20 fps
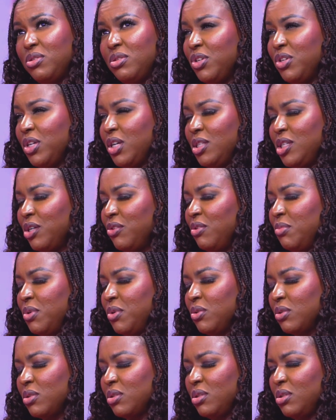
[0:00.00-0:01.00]
drinking dairy
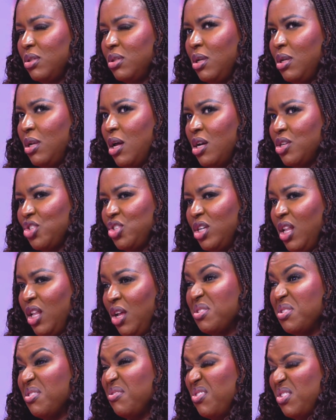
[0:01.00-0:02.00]
milks last year. That
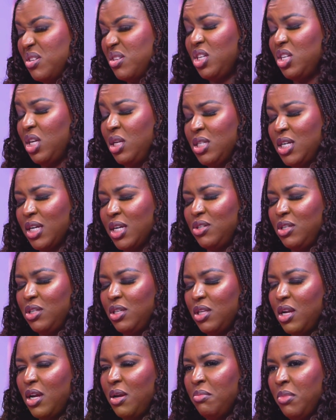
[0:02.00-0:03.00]
was the first change actually
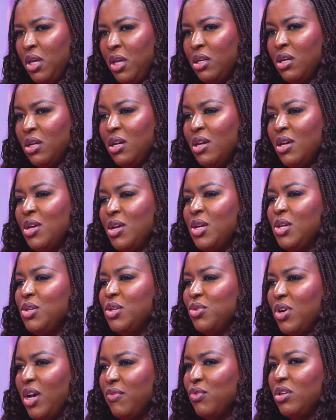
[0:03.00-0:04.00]
that I made.
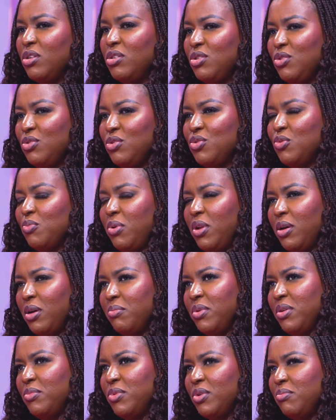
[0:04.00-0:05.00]
So I've gotten used to
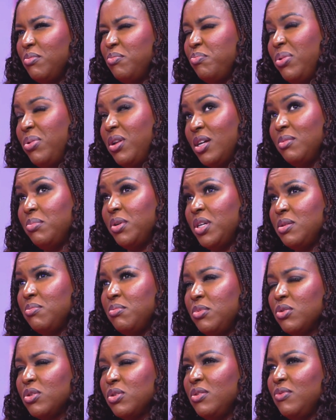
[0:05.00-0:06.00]

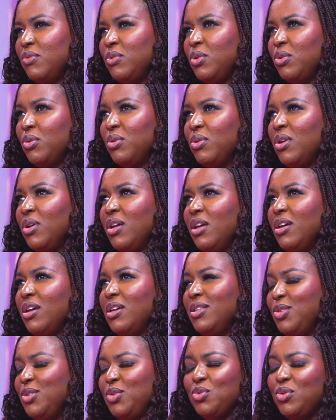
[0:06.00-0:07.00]
plant-based milks, even though
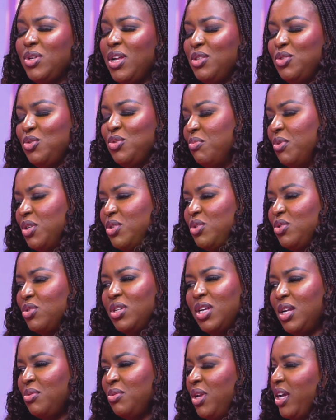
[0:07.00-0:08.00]
the two that you
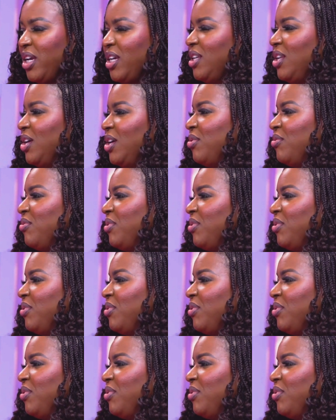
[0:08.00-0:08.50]
mentioned, I don't like either of